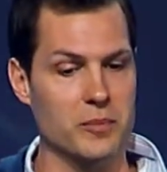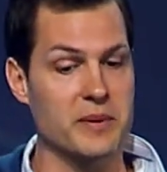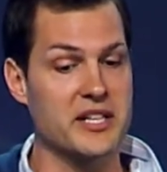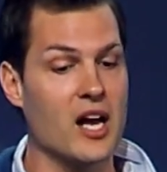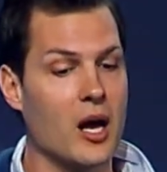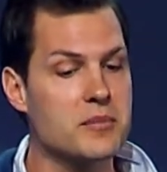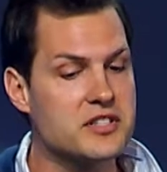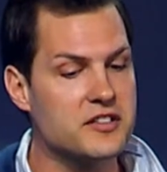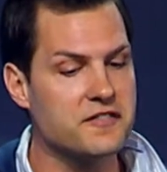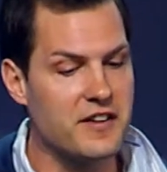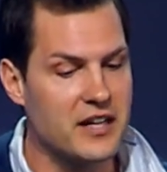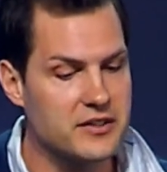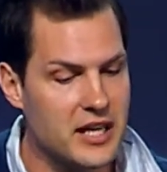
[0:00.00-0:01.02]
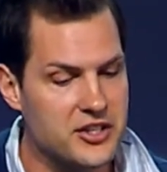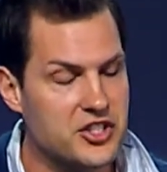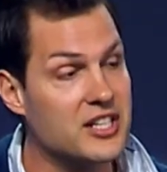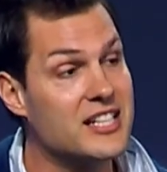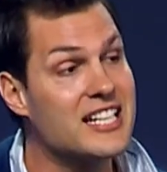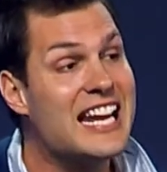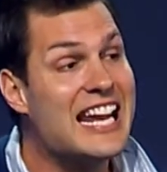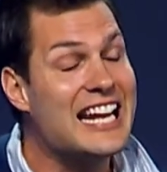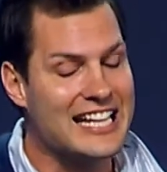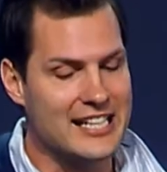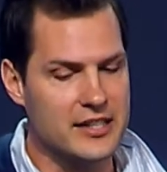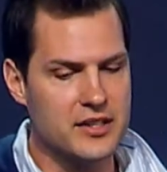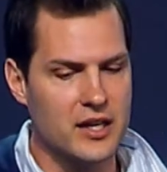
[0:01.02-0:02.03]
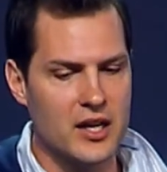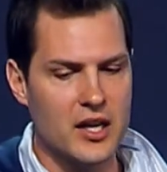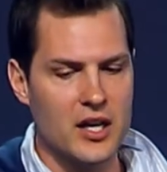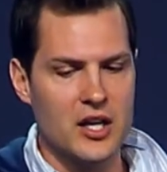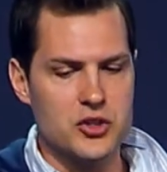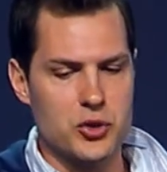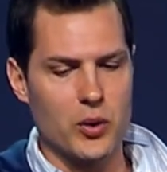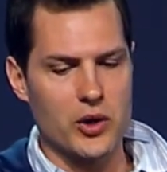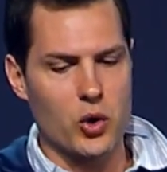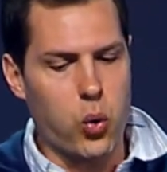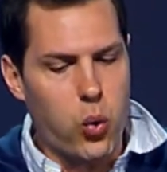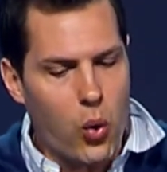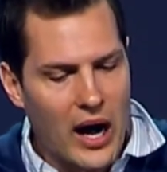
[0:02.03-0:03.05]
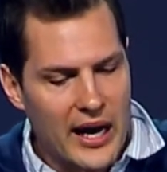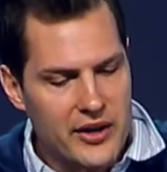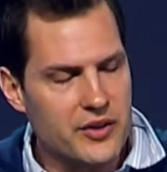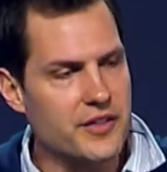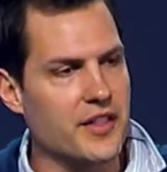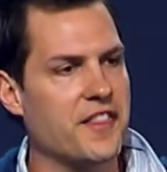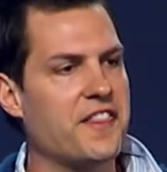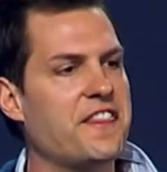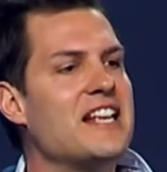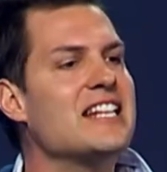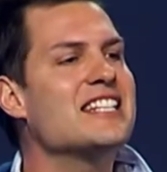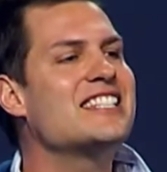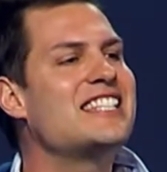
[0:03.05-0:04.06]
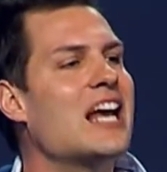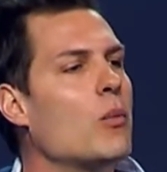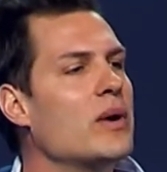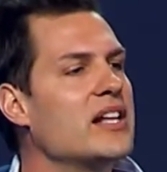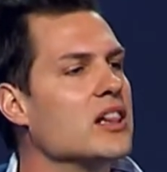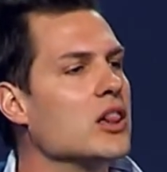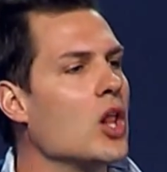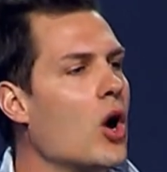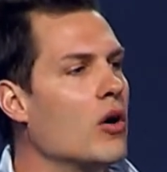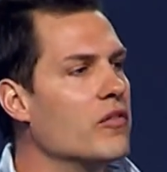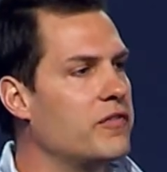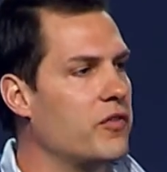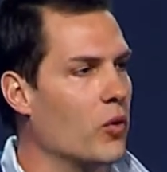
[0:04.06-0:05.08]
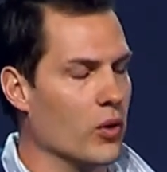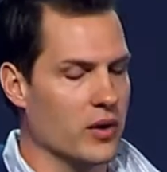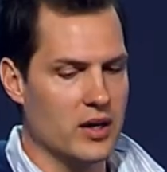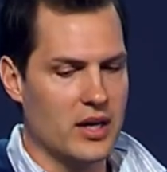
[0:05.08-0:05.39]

Becomes the foundation needed to acquire the things that we long for.